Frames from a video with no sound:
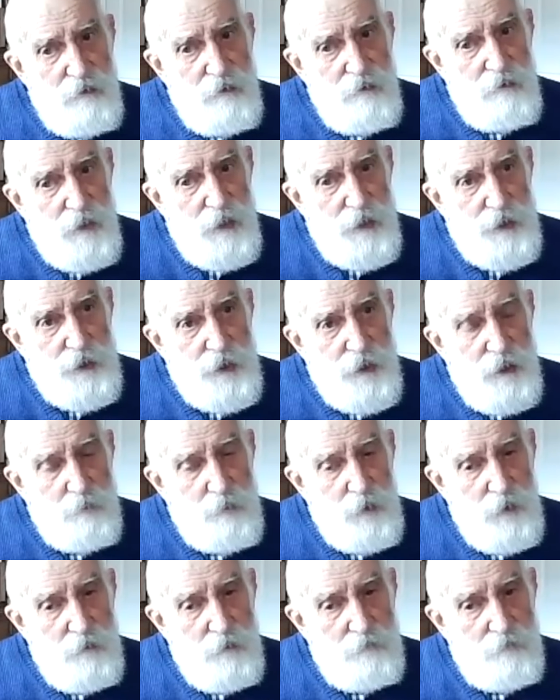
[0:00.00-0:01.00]

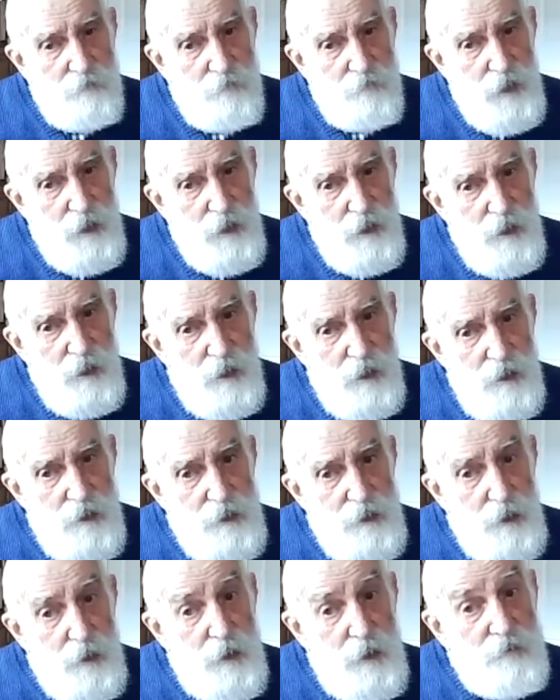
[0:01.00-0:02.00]
questionable.
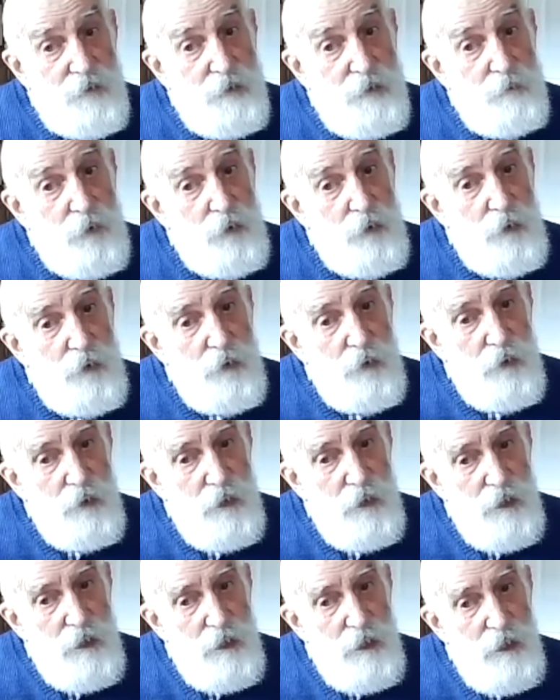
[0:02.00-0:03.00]
So even
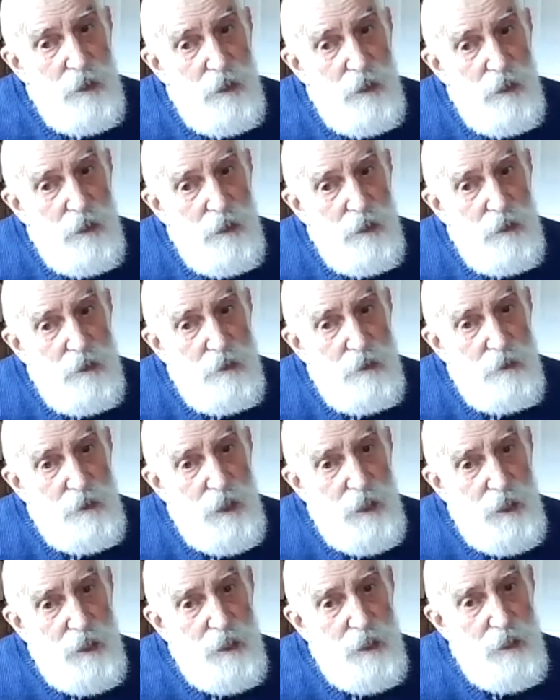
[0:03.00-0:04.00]
more, to
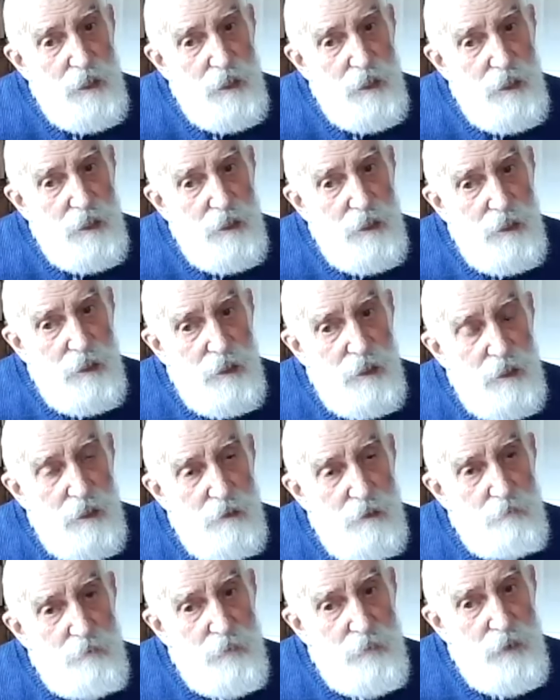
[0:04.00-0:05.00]
take...
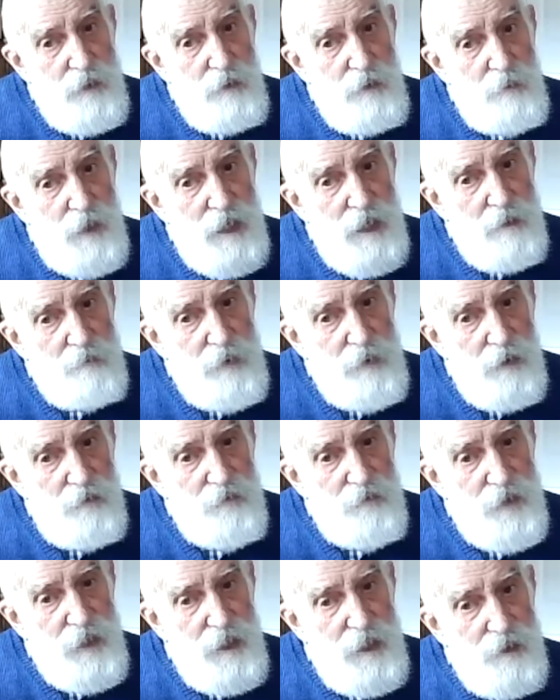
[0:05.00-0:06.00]
to make
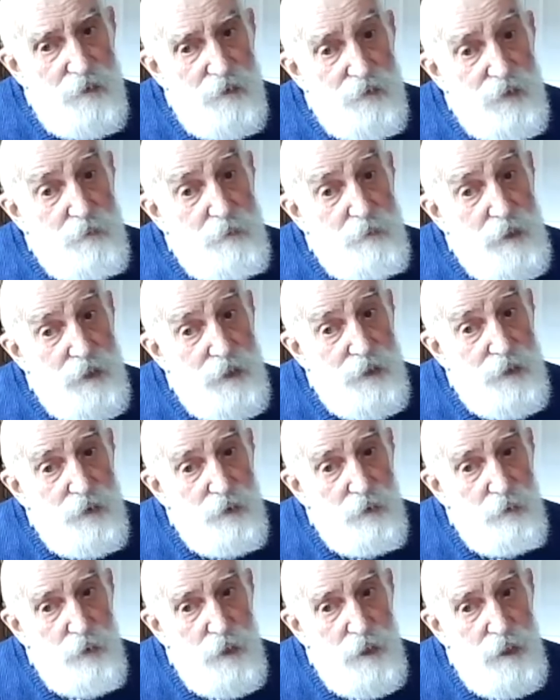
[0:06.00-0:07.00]
profit out of
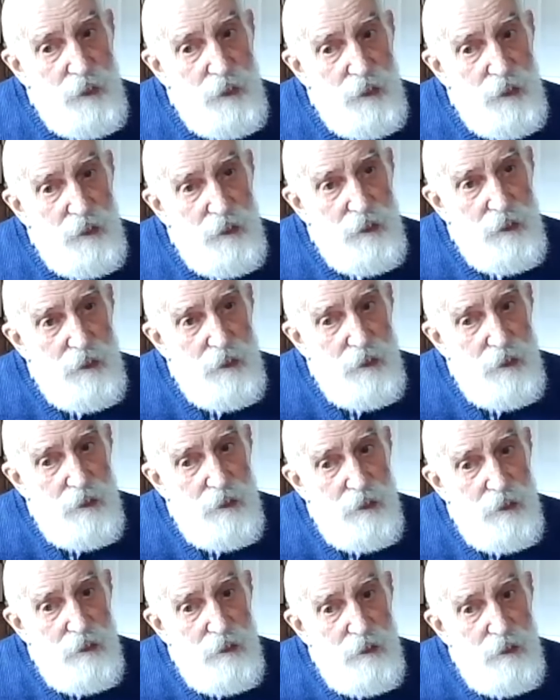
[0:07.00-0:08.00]
spiritual work
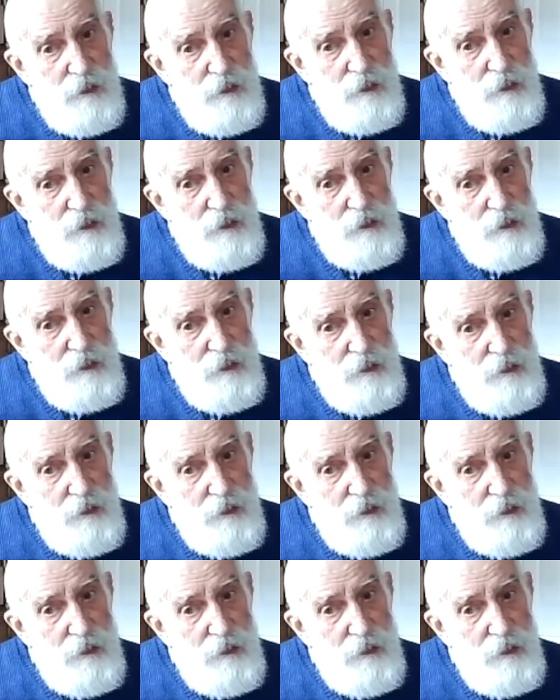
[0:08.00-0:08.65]
is,